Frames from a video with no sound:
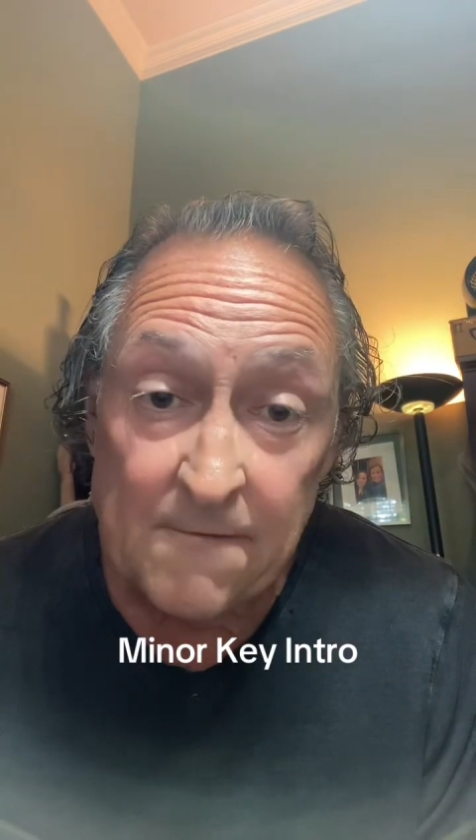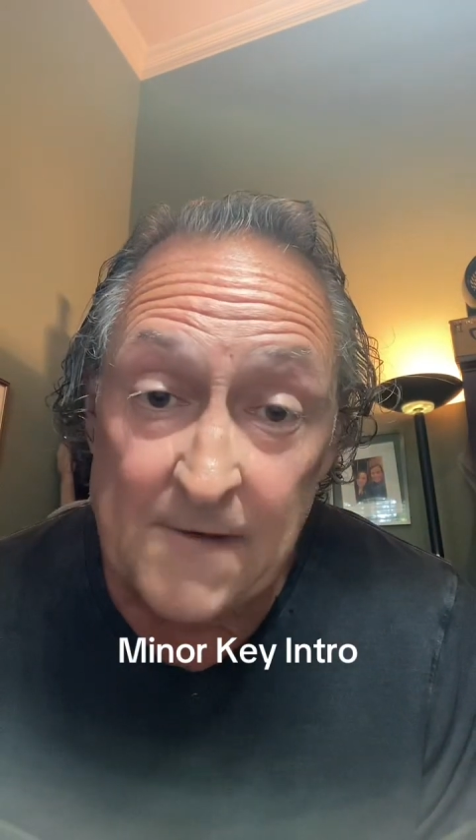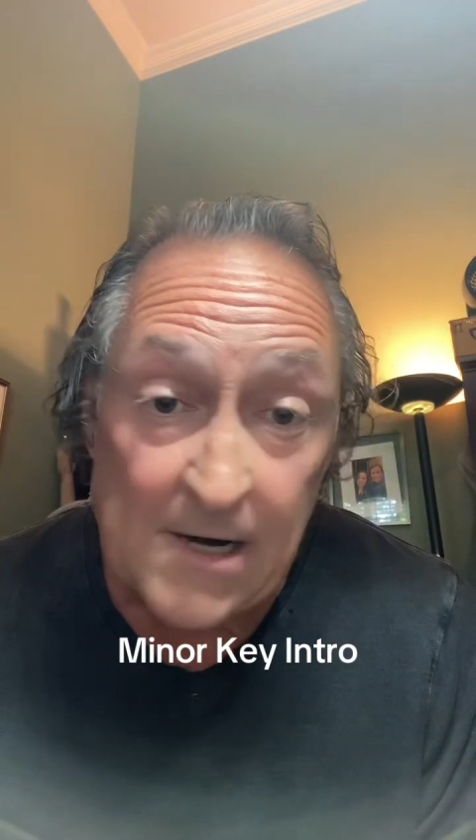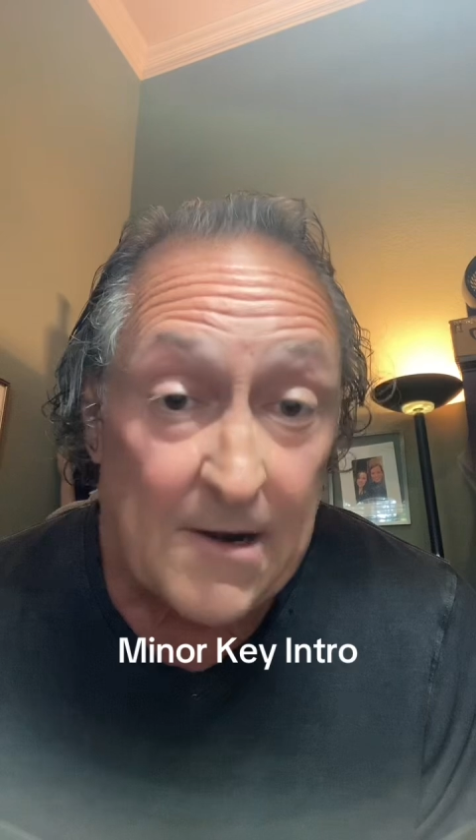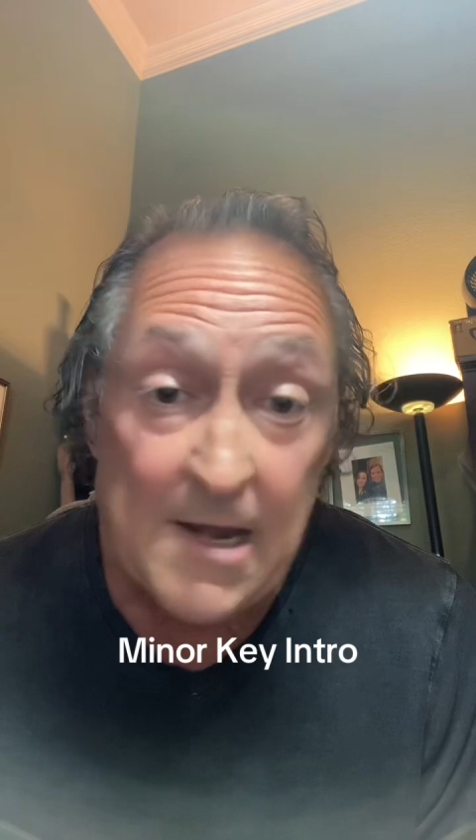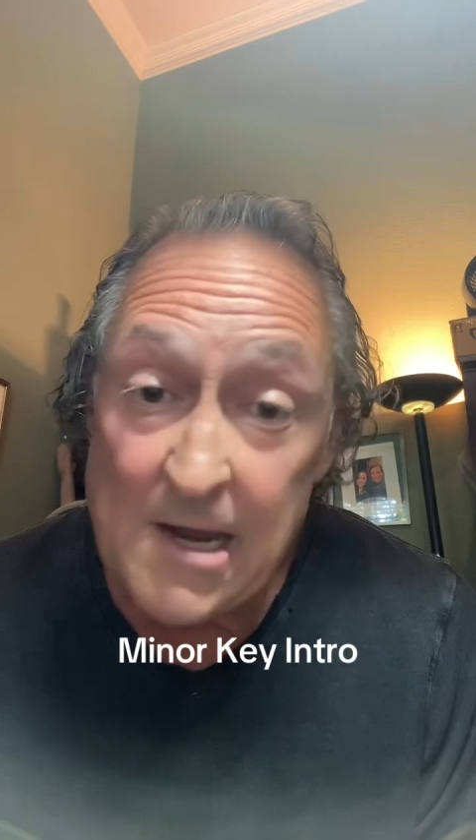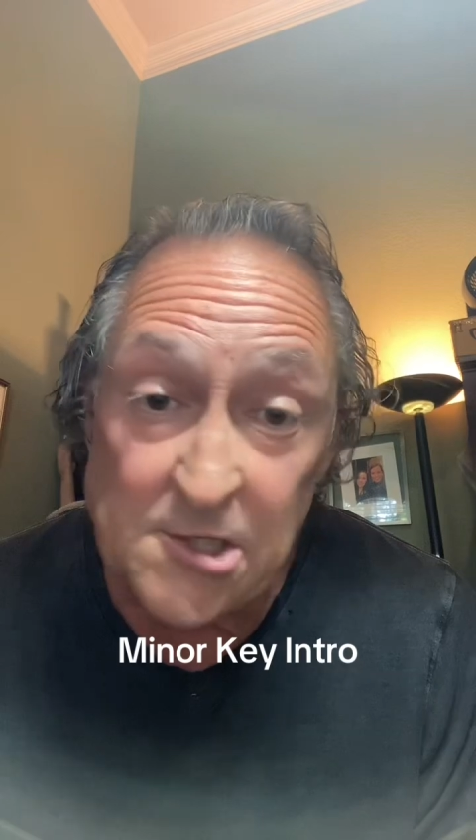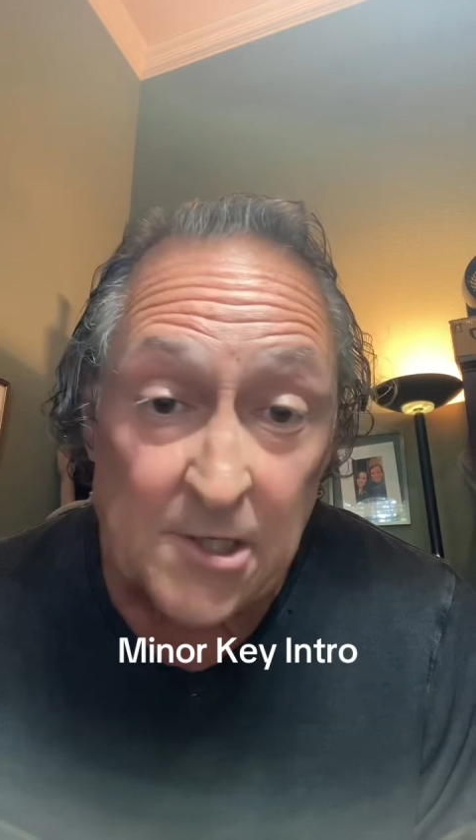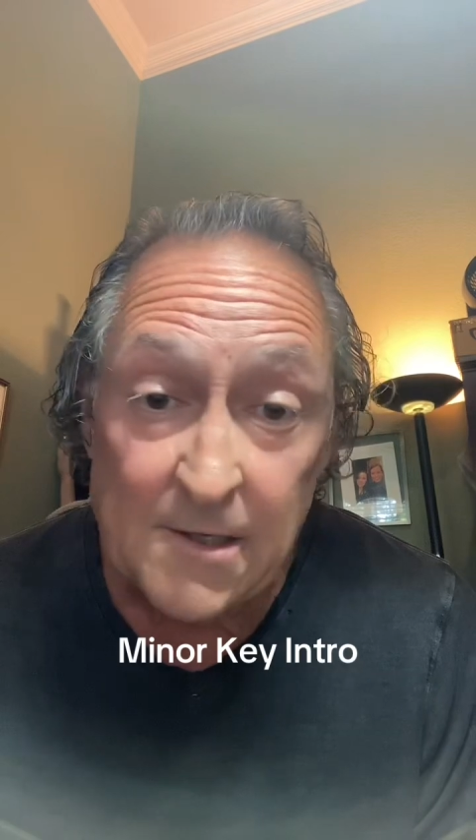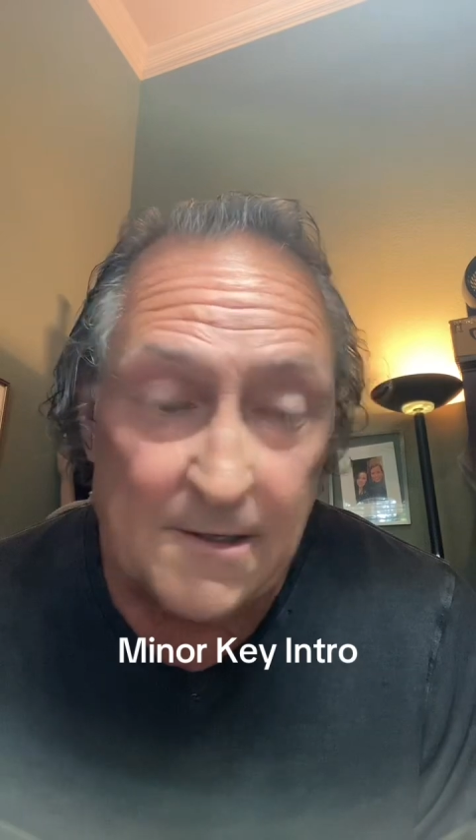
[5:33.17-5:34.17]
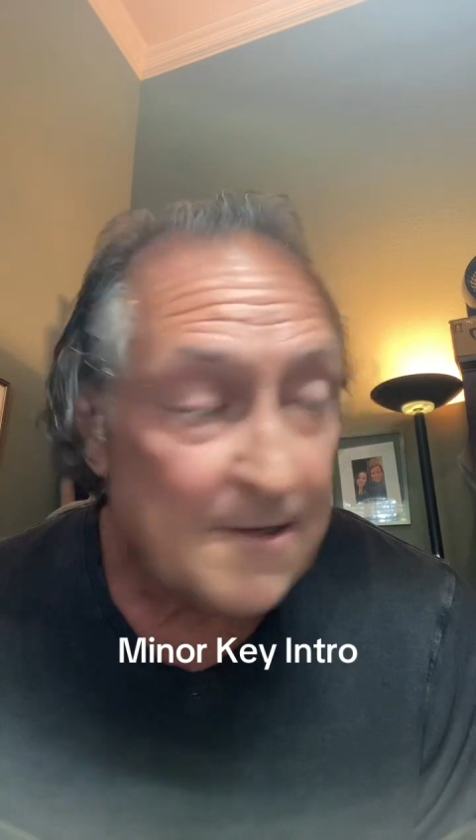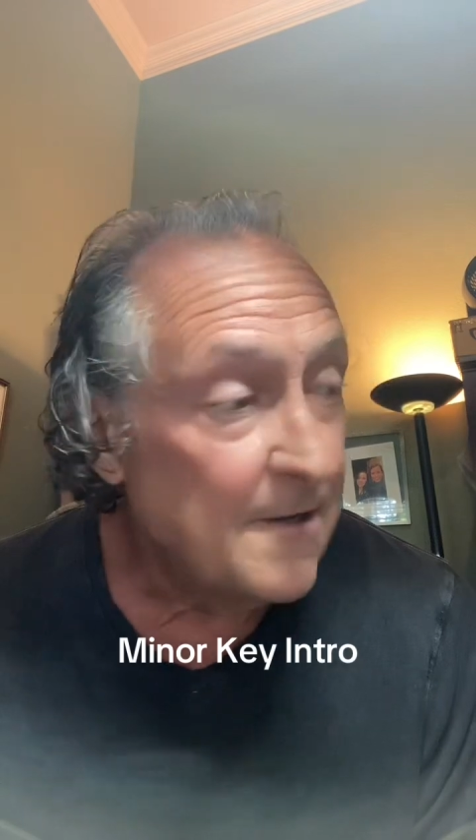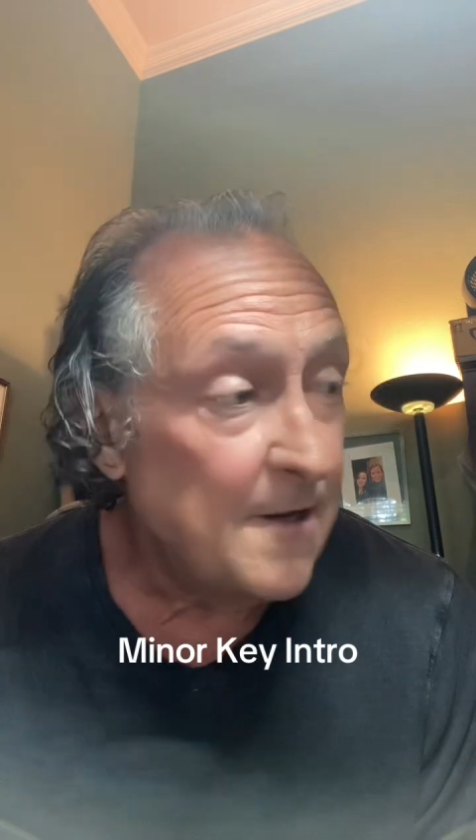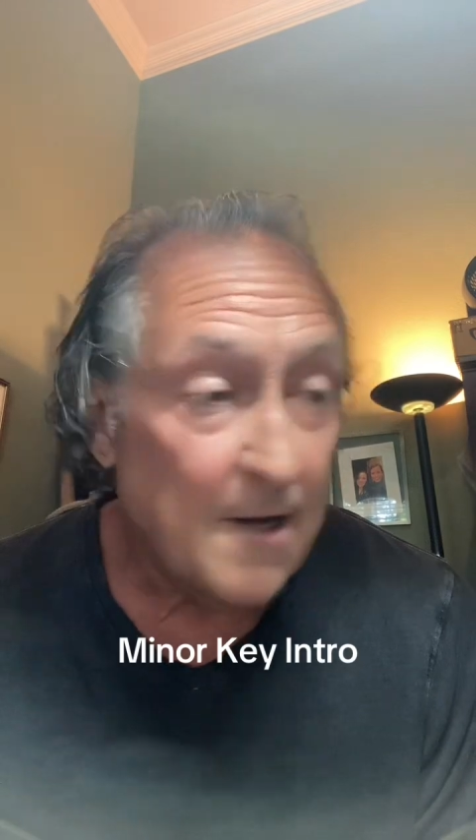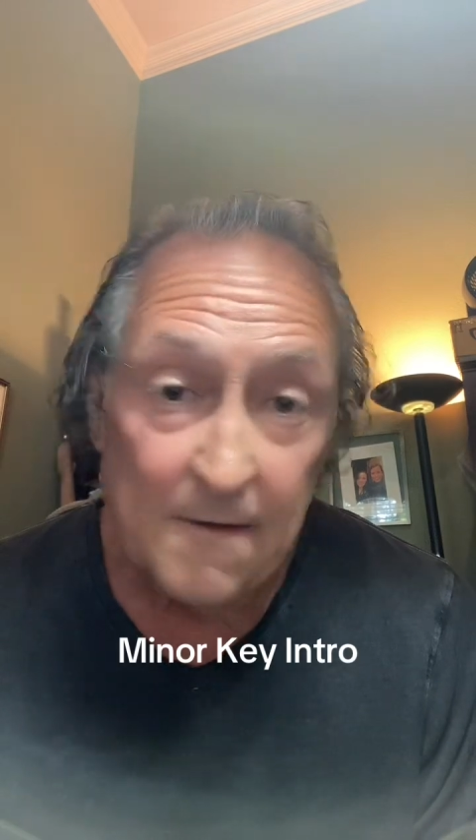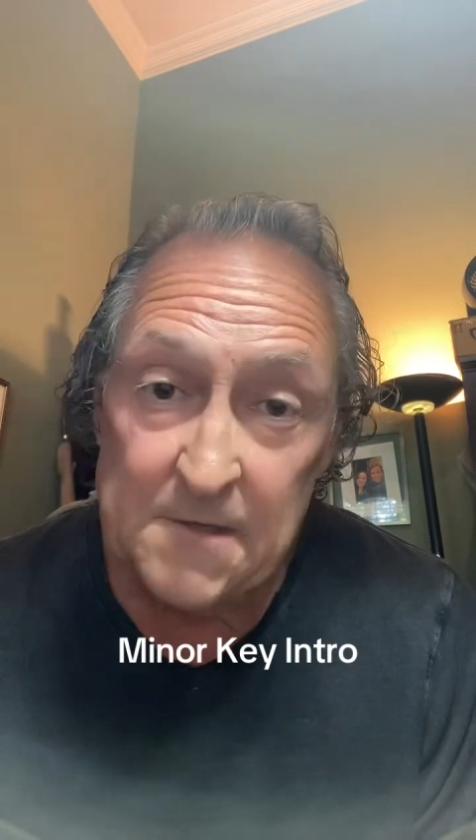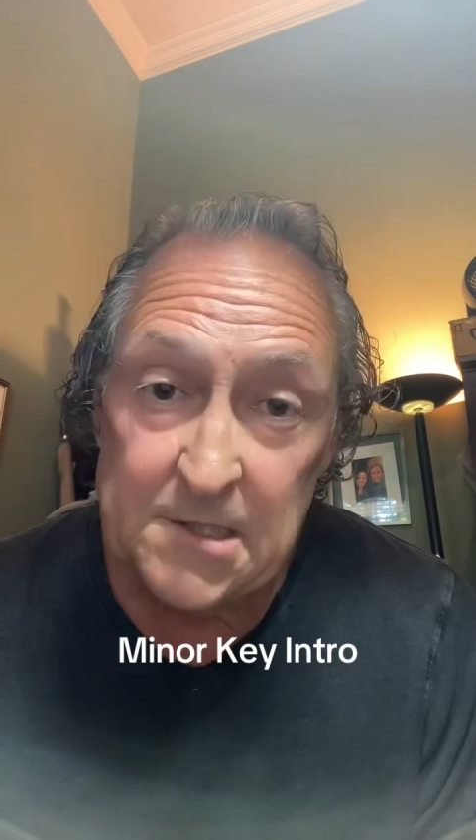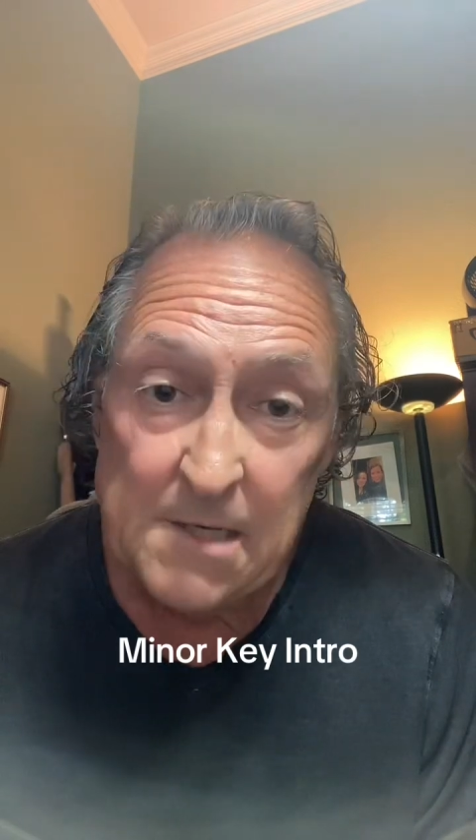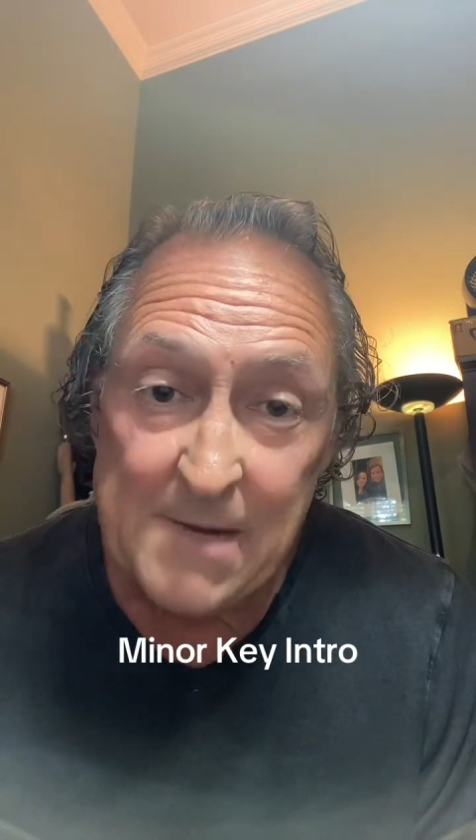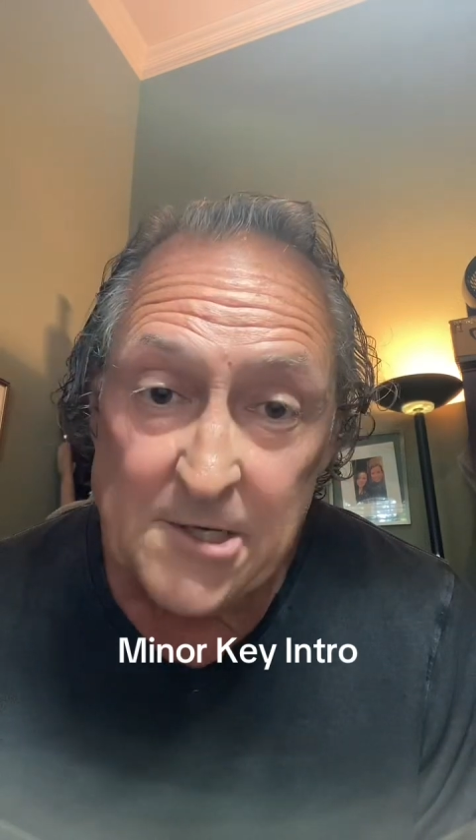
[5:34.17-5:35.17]
variation of the
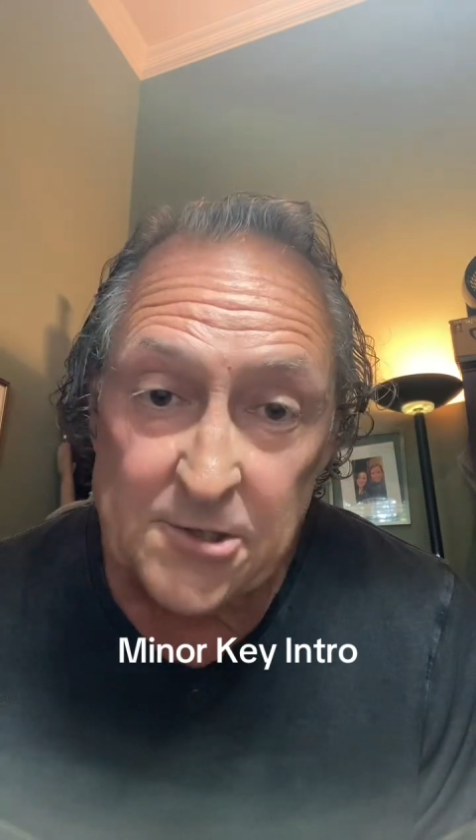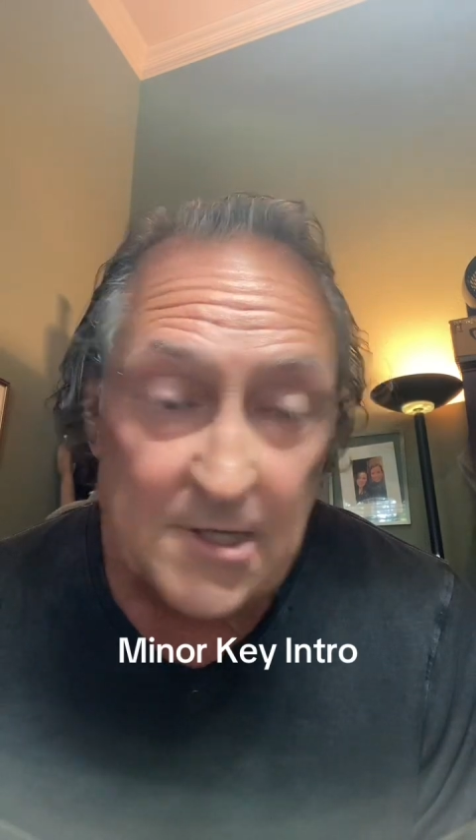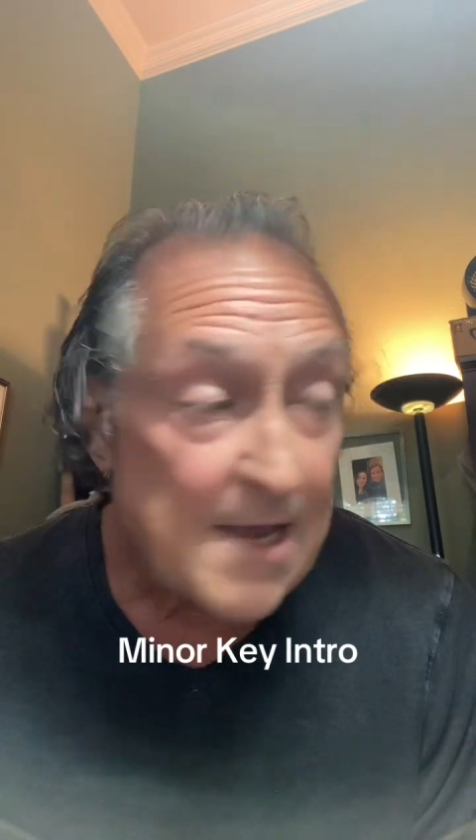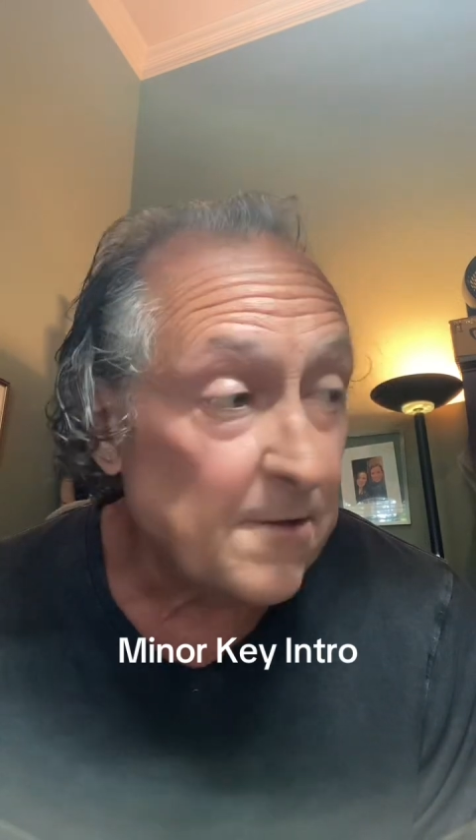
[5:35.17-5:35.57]
C major scale.